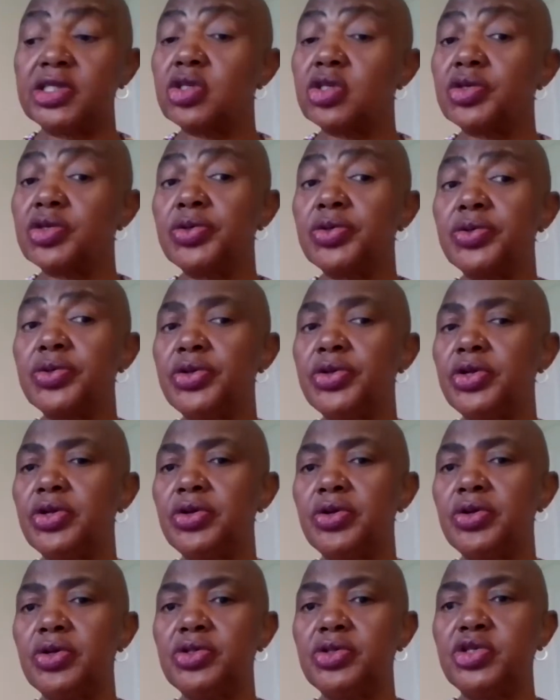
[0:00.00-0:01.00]
true, you
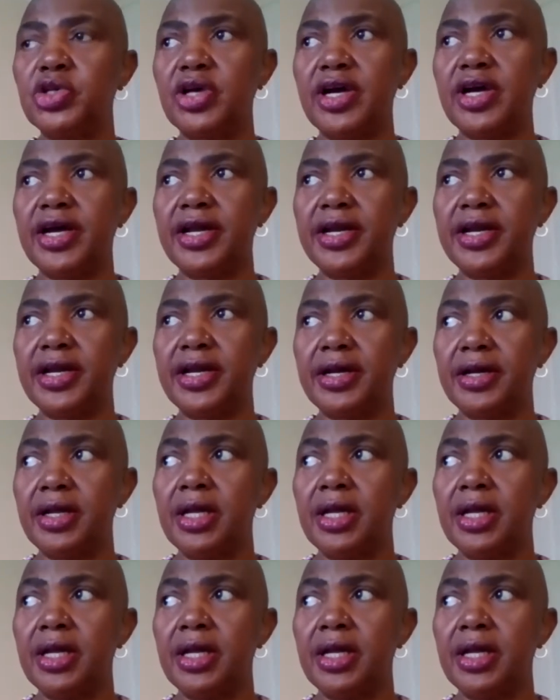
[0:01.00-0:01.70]
know, Johanna.